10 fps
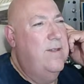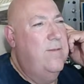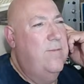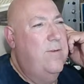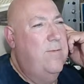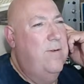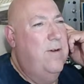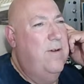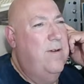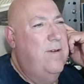But we're
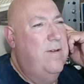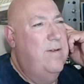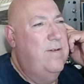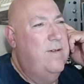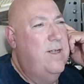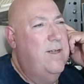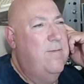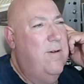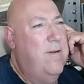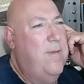on
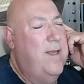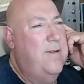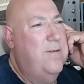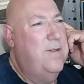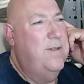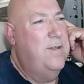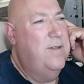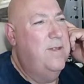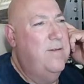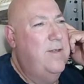about,
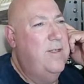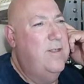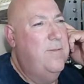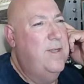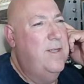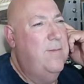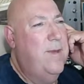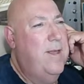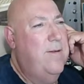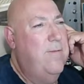so it needs to be
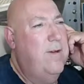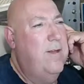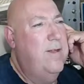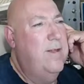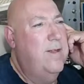about really there.